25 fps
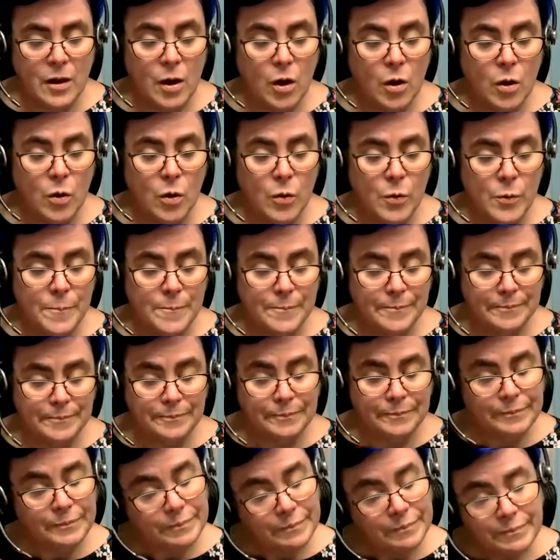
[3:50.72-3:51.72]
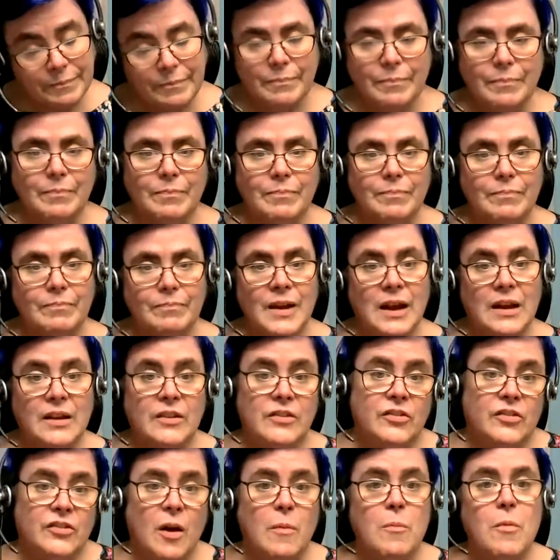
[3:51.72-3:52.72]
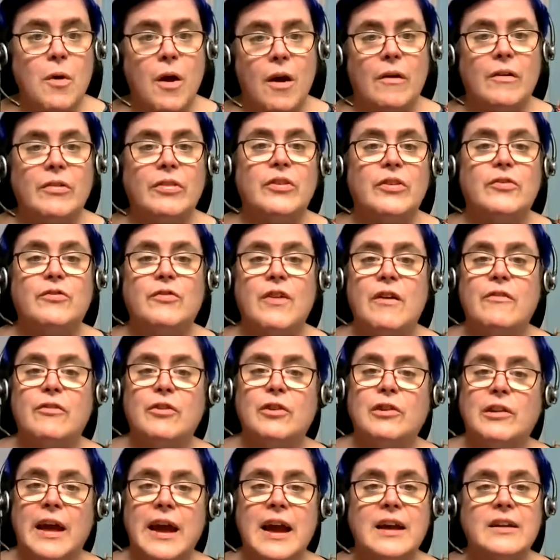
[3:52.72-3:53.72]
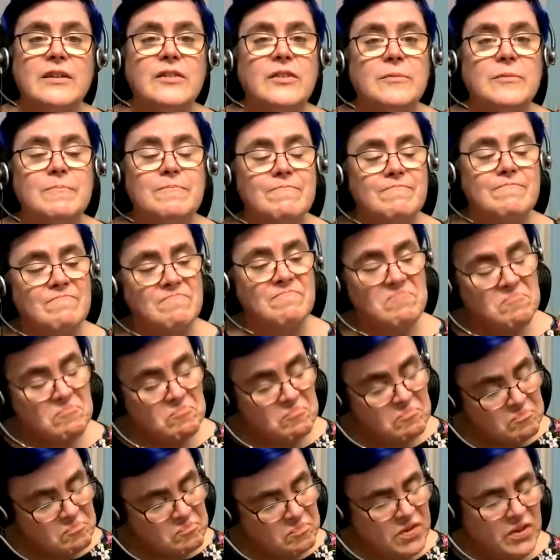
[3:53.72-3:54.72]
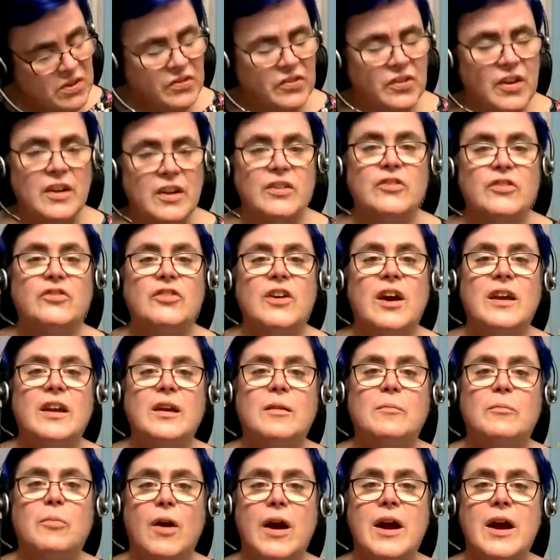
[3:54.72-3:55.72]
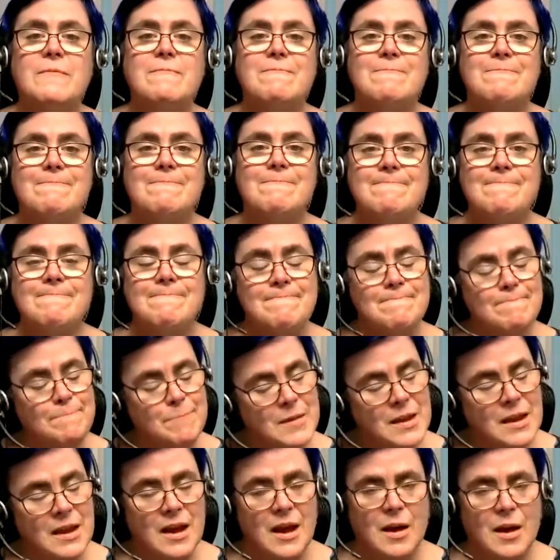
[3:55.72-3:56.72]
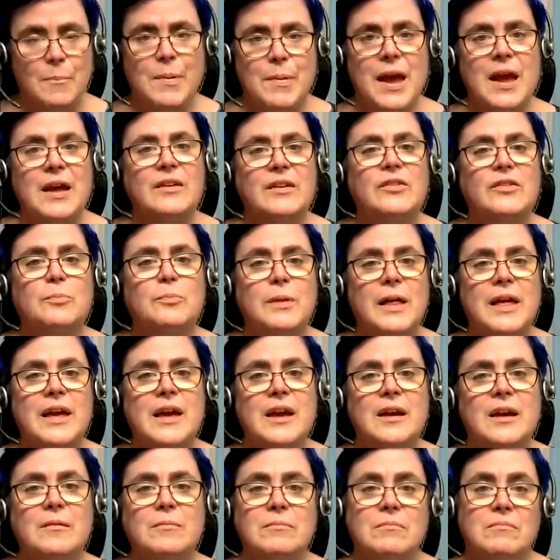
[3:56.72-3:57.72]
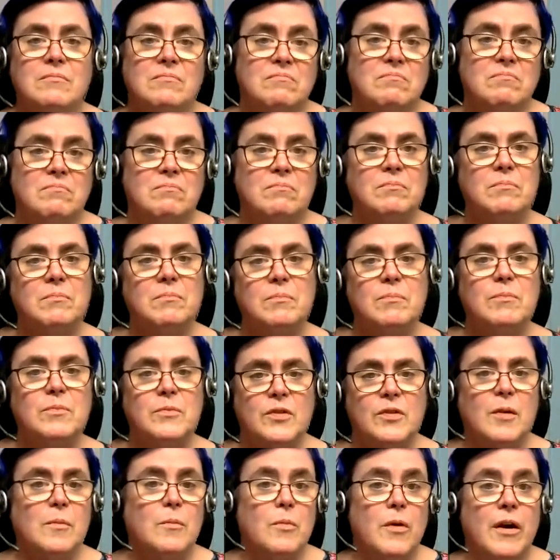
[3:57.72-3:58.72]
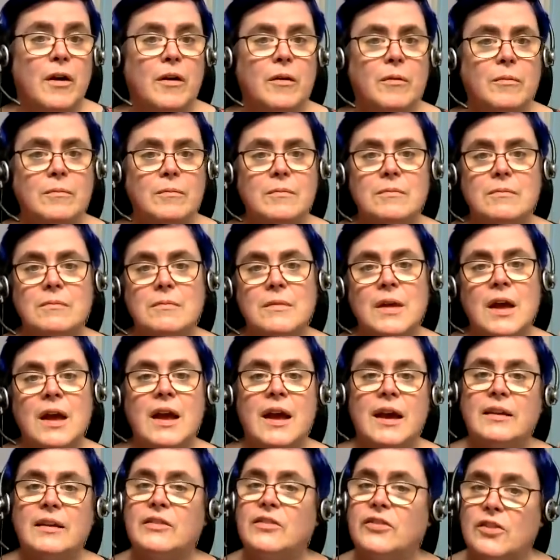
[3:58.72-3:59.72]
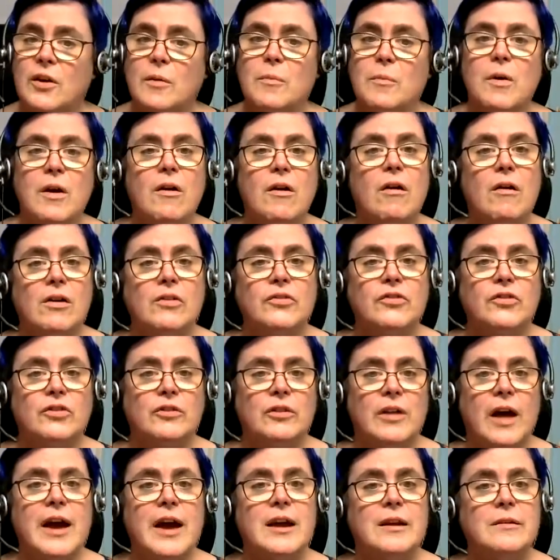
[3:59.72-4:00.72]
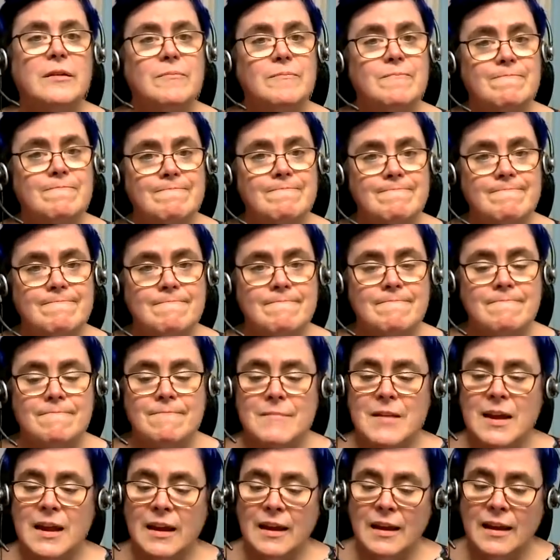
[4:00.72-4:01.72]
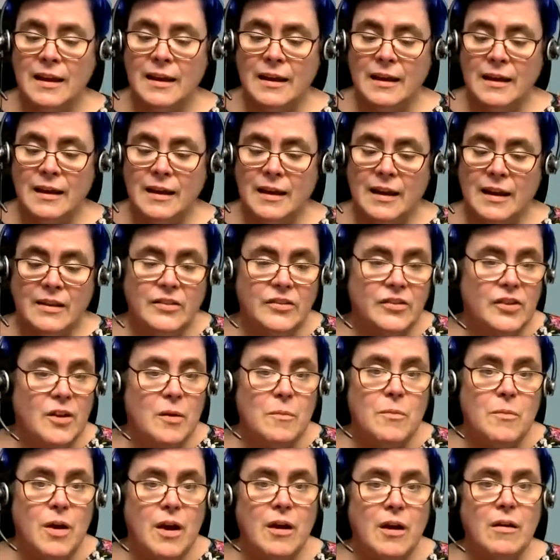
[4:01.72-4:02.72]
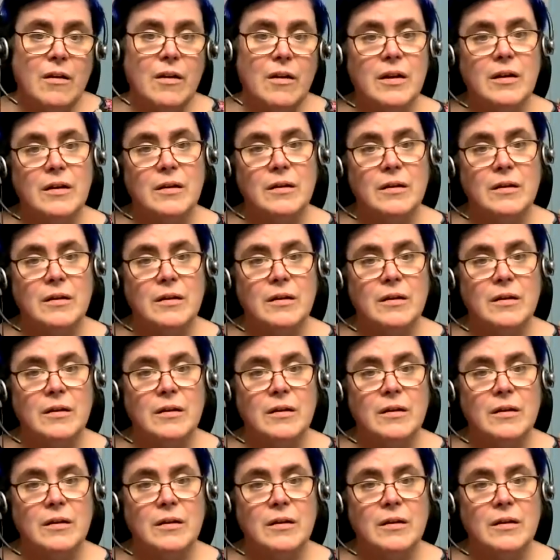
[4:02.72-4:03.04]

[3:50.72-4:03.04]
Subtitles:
Oh, somewhere in this favored land, the sun is shining bright, a band is playing somewhere, and somewhere hearts are light, and somewhere